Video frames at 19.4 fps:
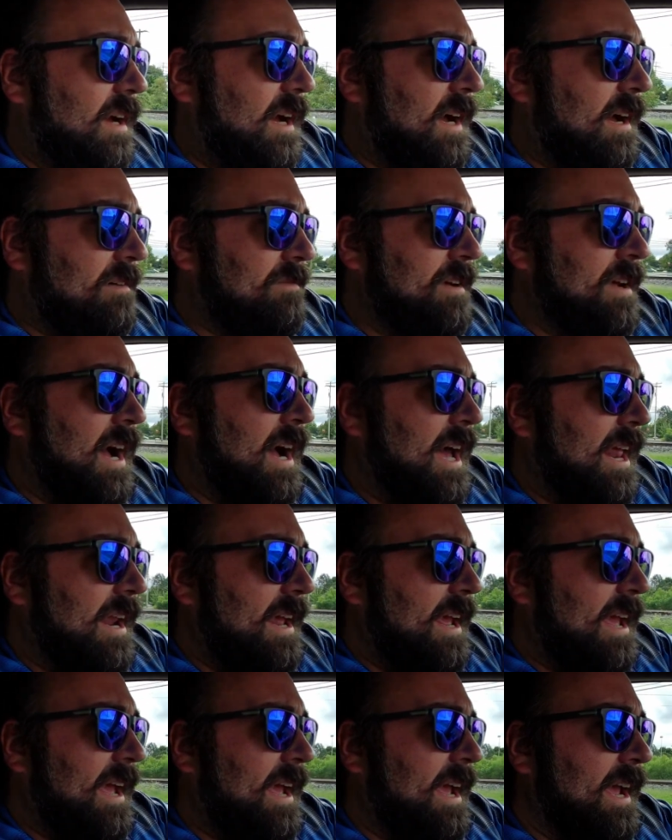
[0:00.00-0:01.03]
I've got
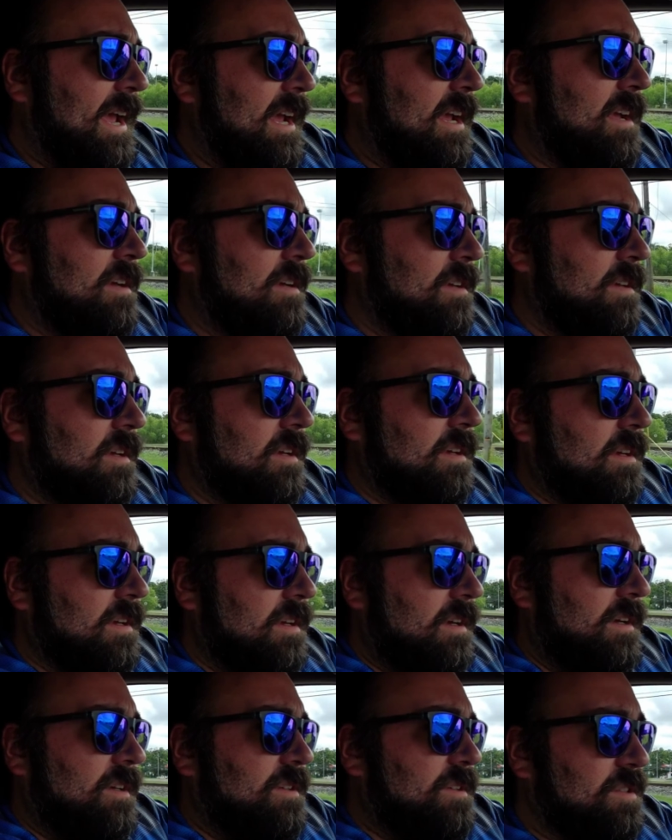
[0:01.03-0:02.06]
a
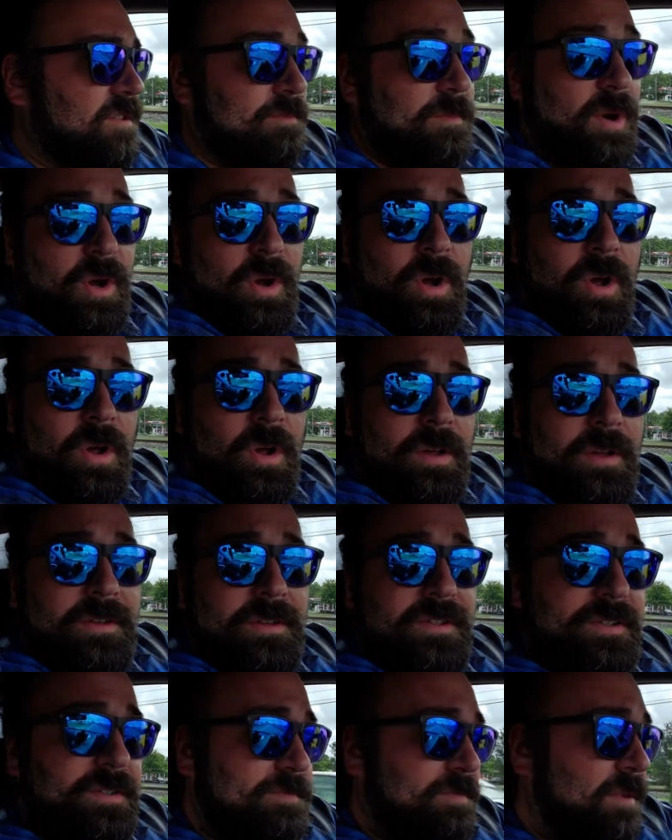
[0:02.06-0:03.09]
small
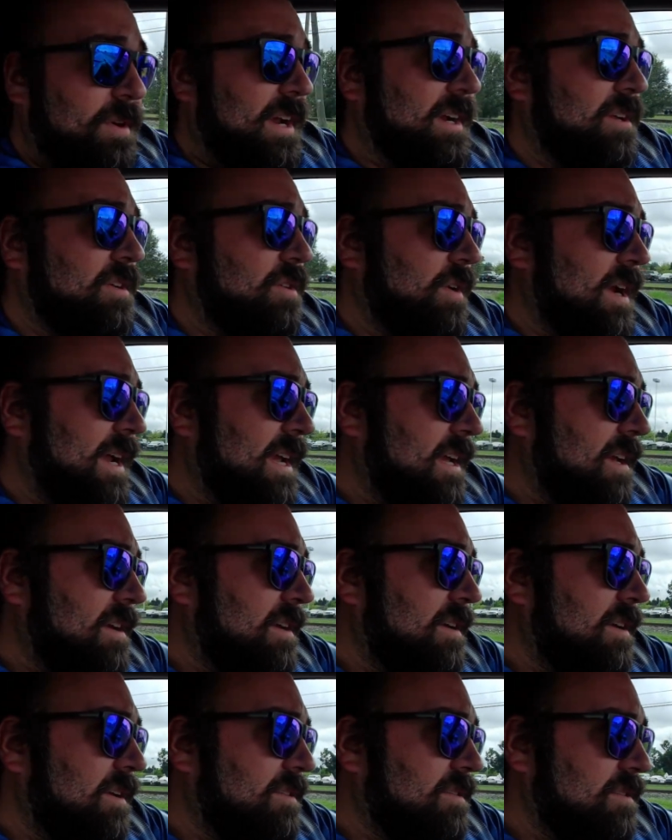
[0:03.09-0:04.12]
spring creek,
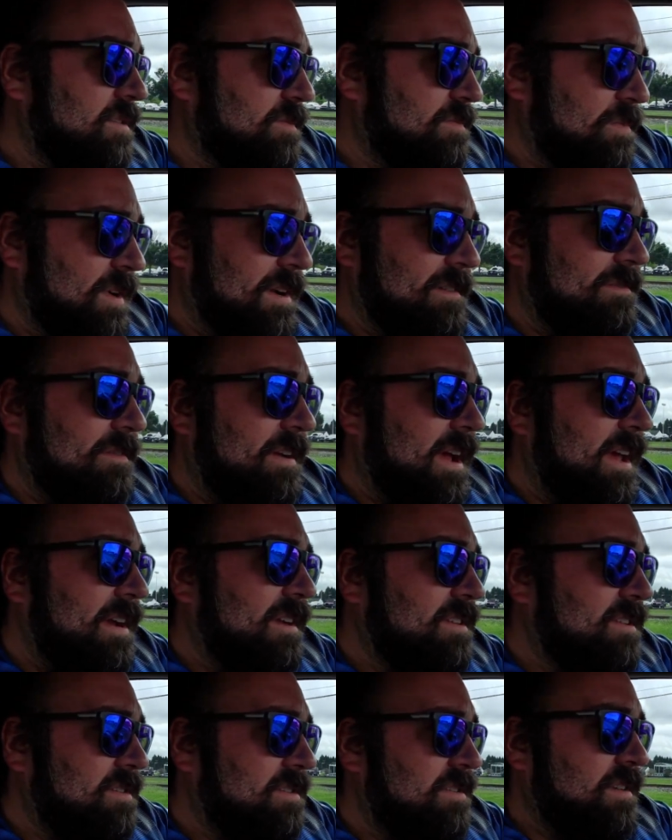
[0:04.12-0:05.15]
spring fed.
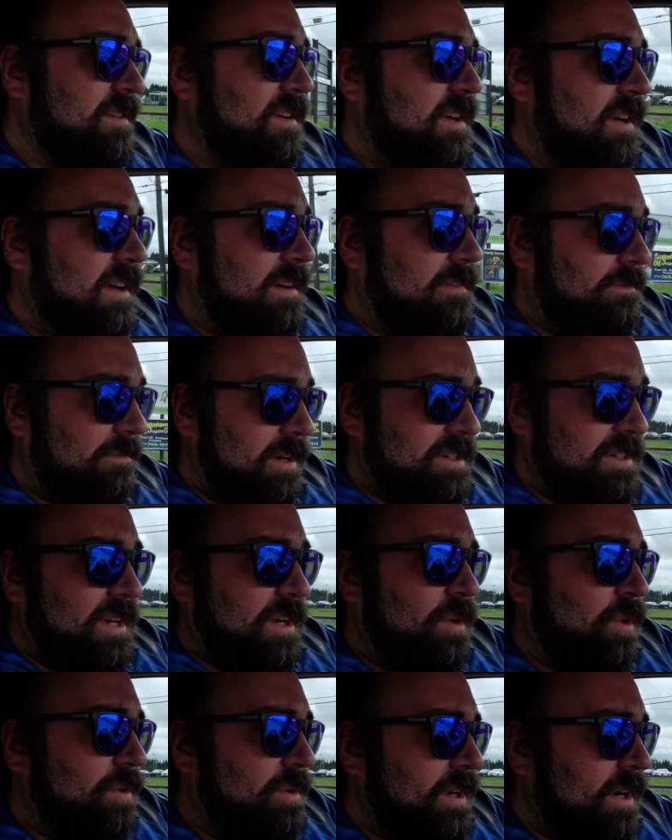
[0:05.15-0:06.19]
It's
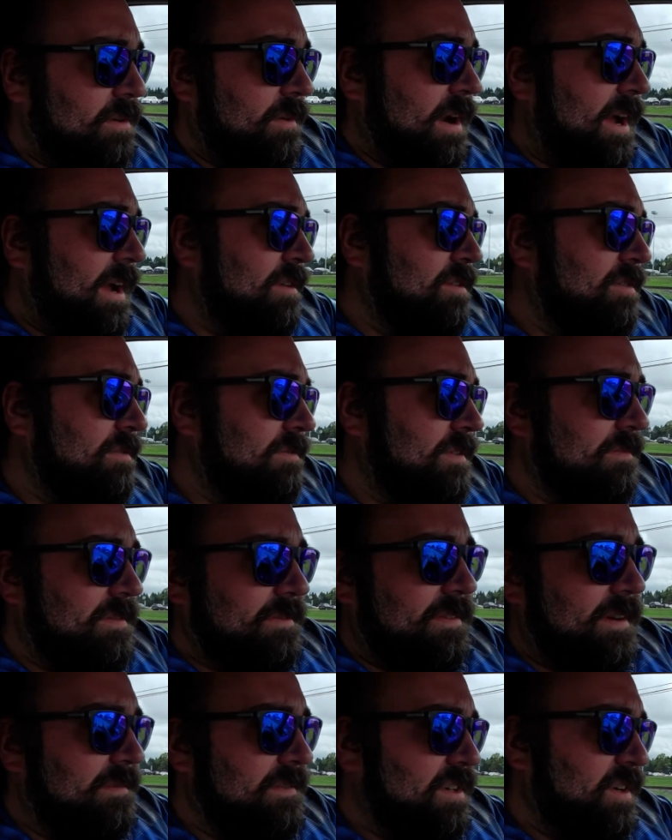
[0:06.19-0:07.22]
freezing cold year round,
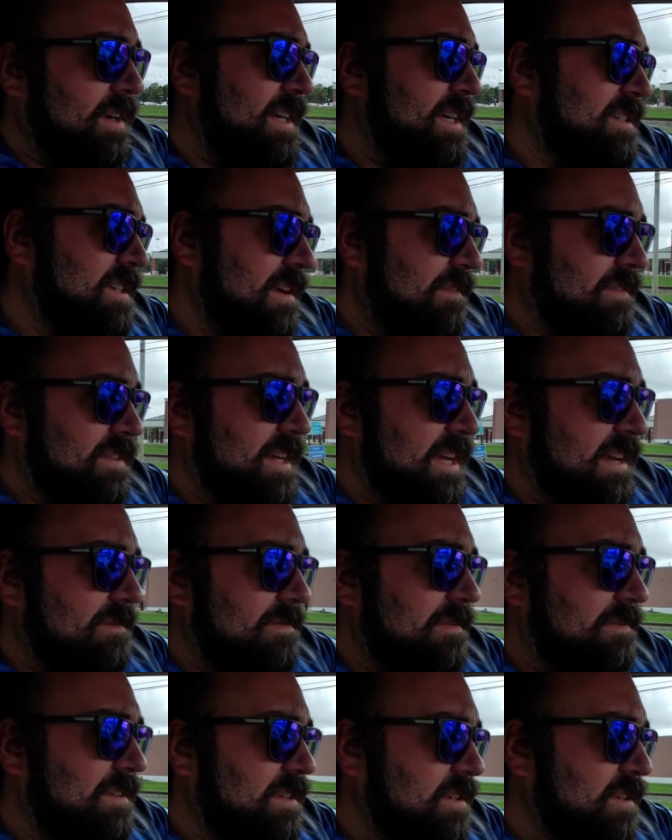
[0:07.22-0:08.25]
55 degrees, give or take,
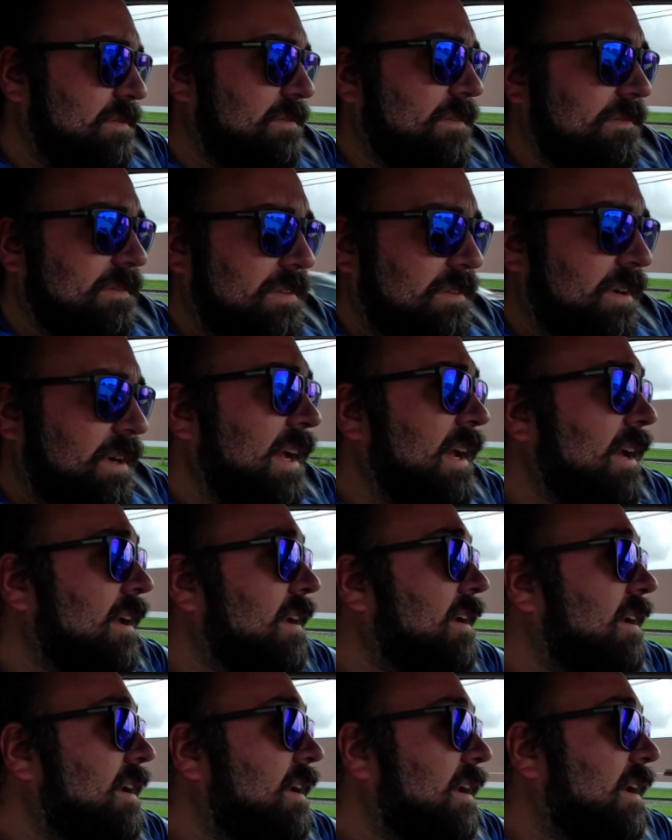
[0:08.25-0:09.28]
52 degrees.
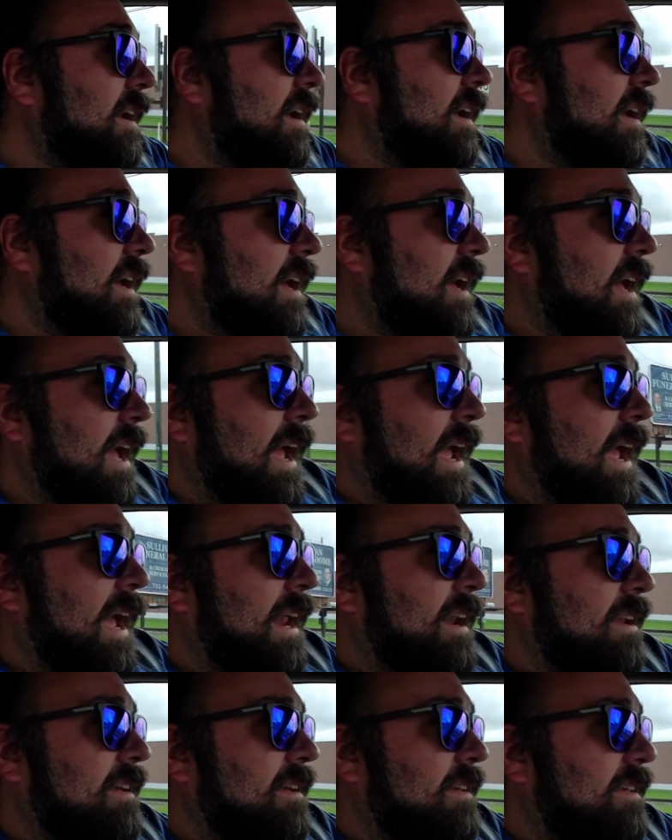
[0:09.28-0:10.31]

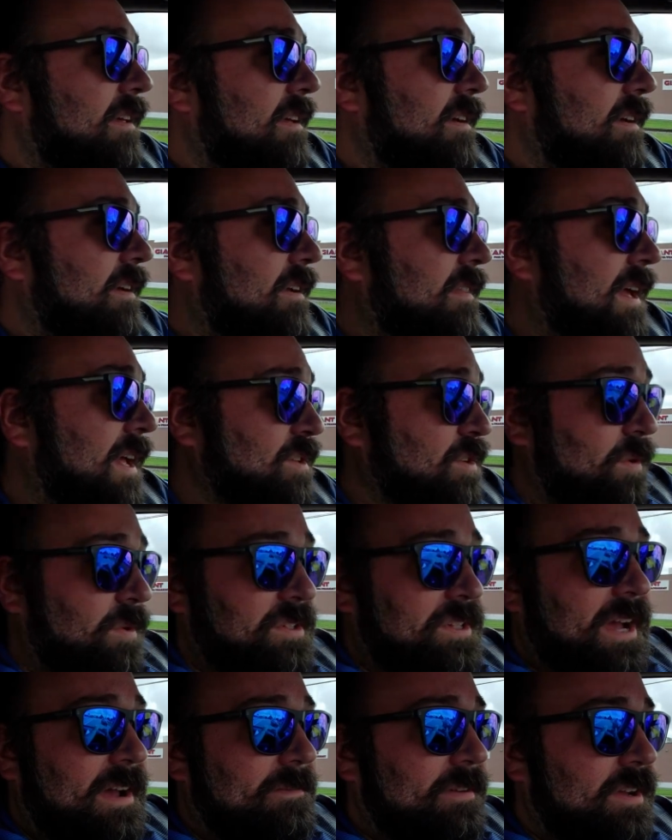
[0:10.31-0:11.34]
And that's
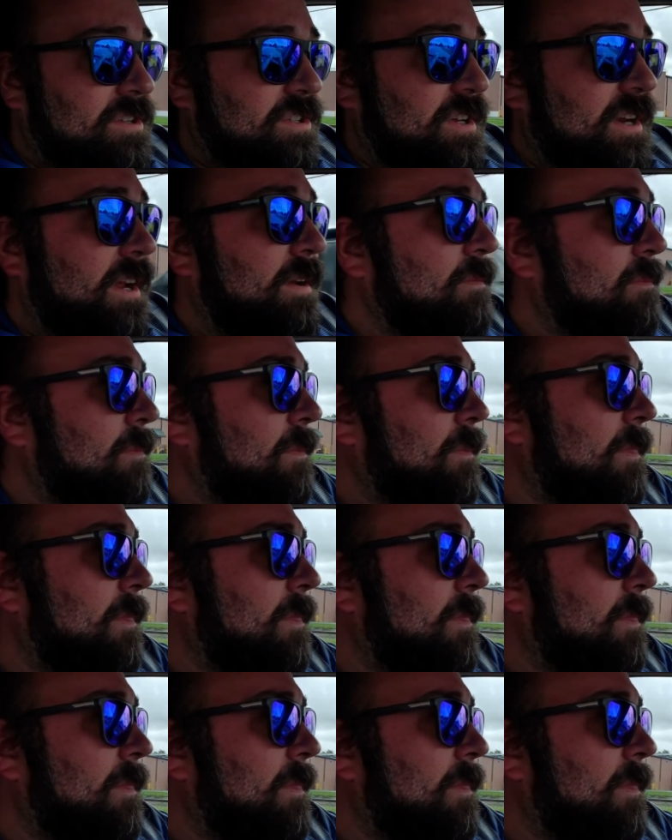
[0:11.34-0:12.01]
always got fish in it.